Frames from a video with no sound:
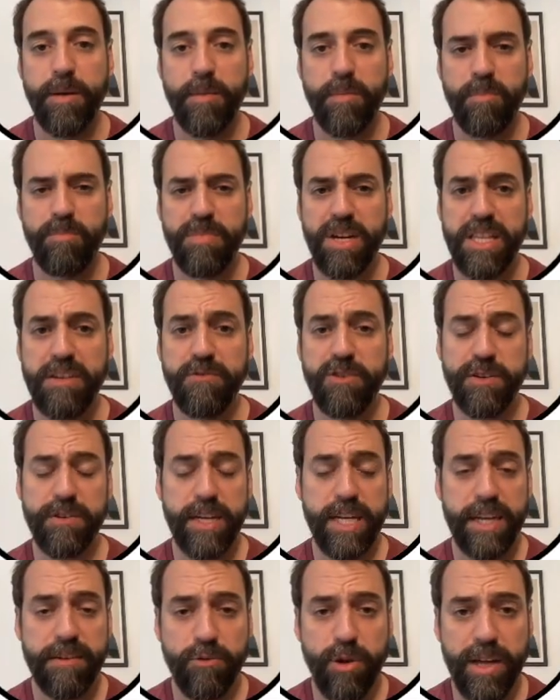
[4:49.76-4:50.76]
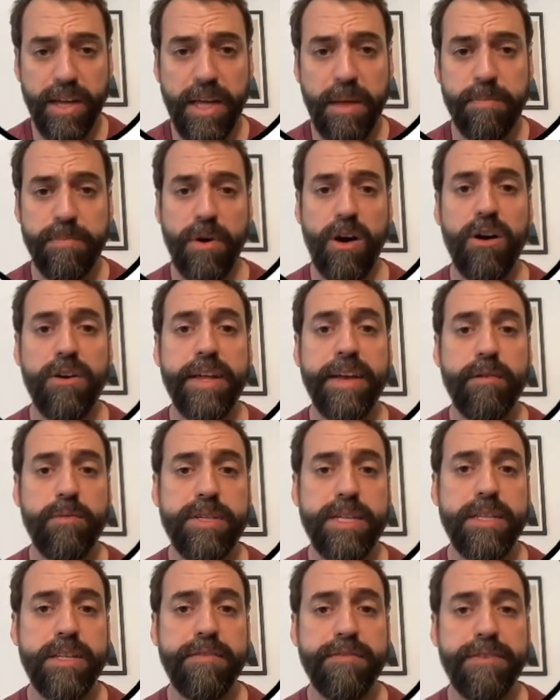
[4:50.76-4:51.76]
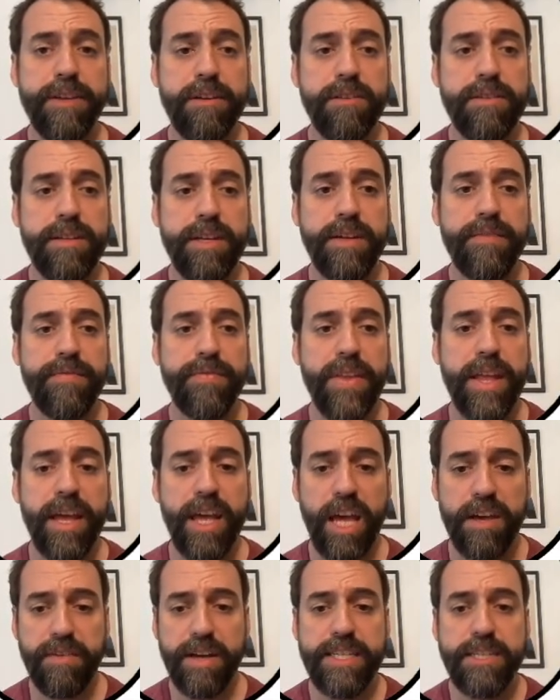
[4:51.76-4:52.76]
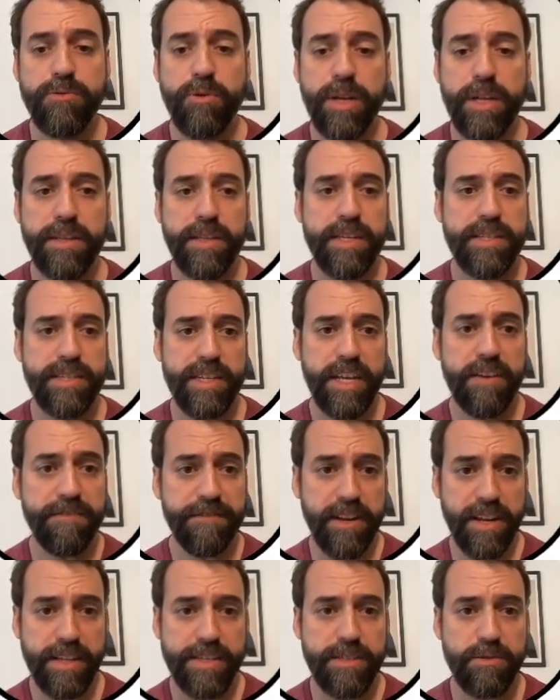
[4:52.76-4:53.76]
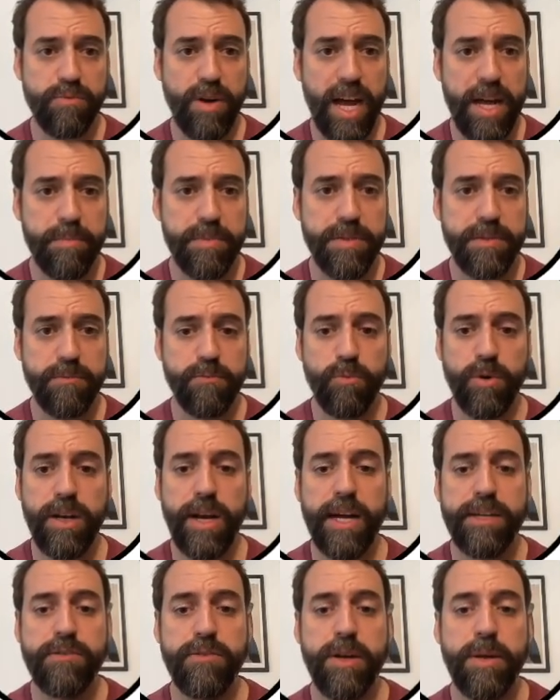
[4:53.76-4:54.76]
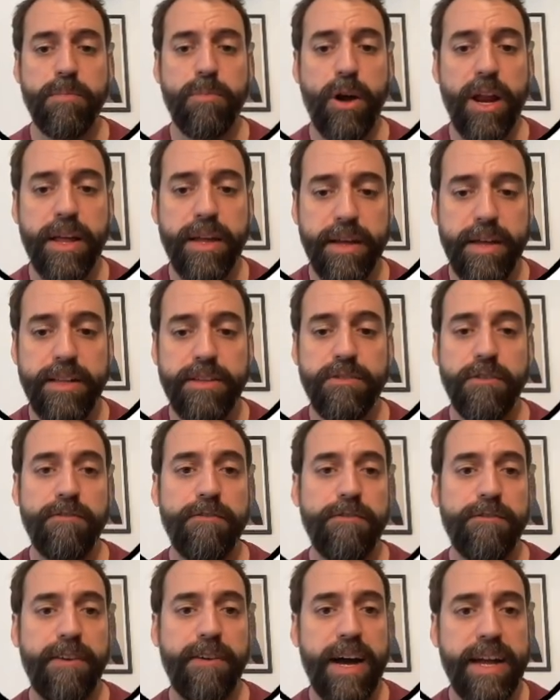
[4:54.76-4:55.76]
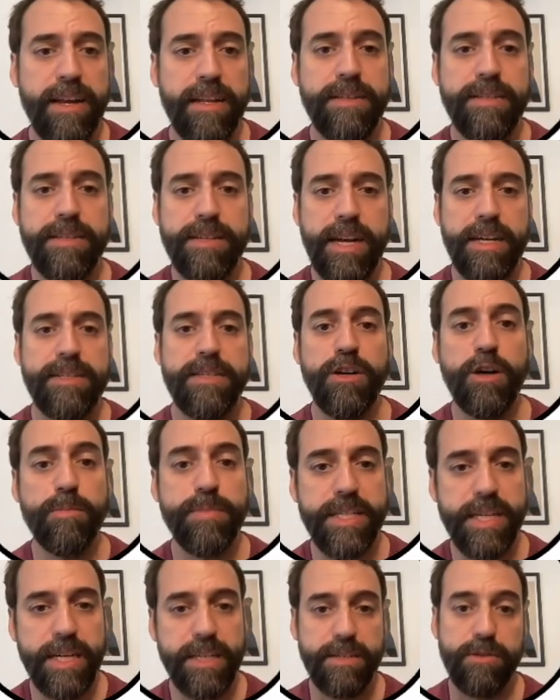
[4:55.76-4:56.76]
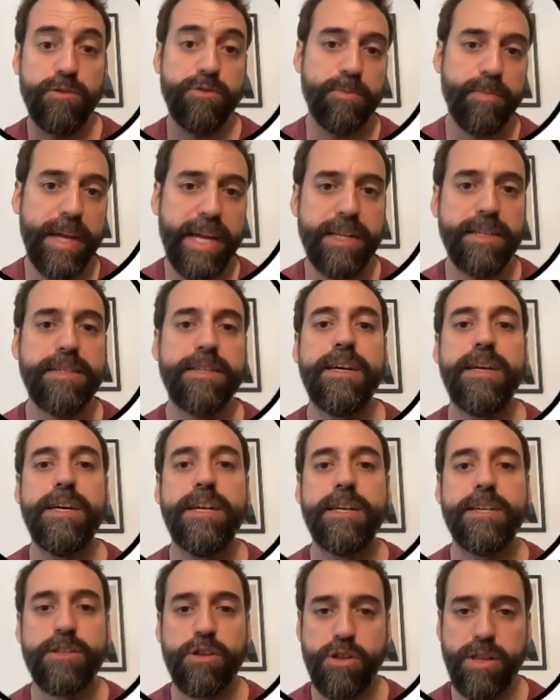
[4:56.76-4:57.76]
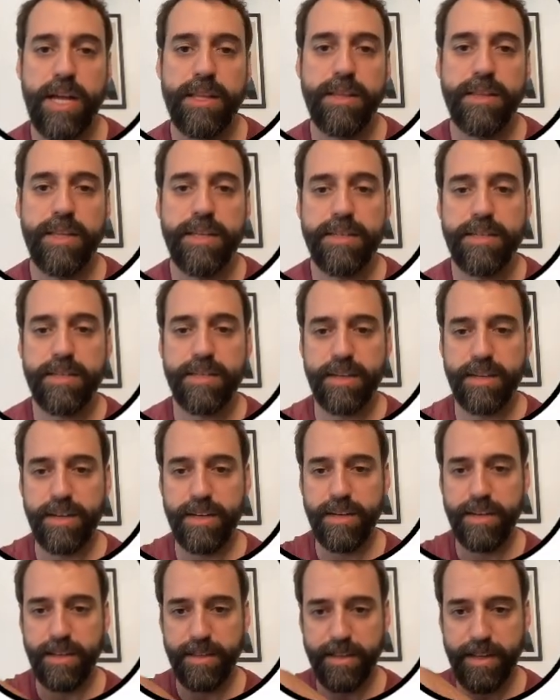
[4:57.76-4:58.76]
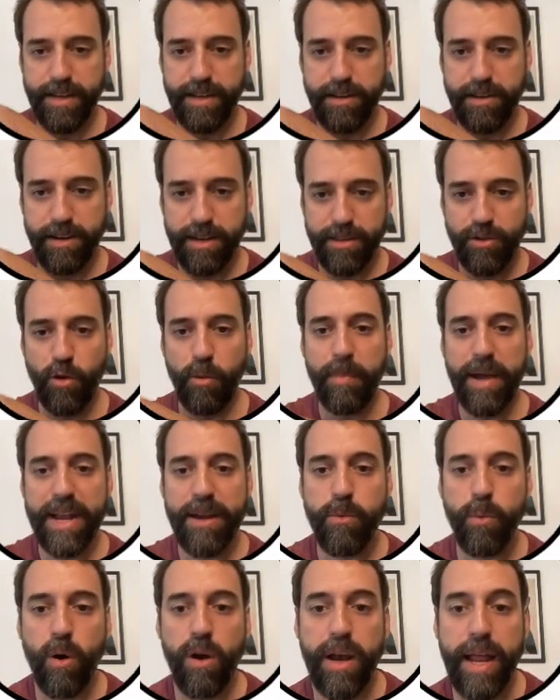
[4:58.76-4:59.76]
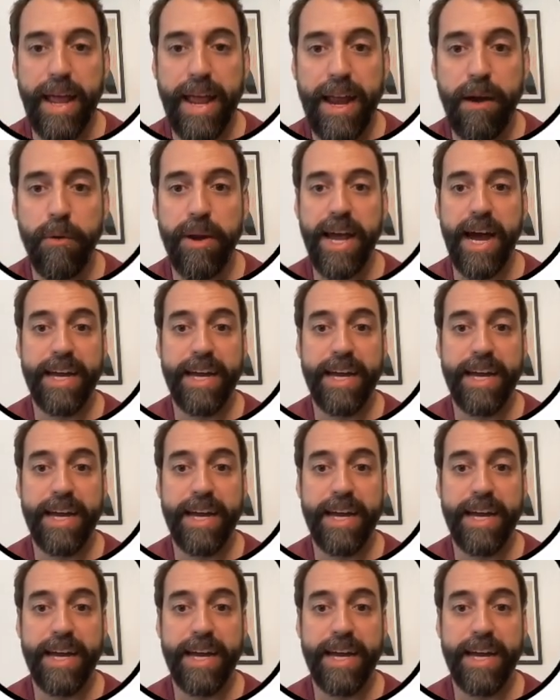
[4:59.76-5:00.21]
But if we keep on increasing the field, eventually these infinite stripes will actually break into finite size objects or domains, so that their domain wall area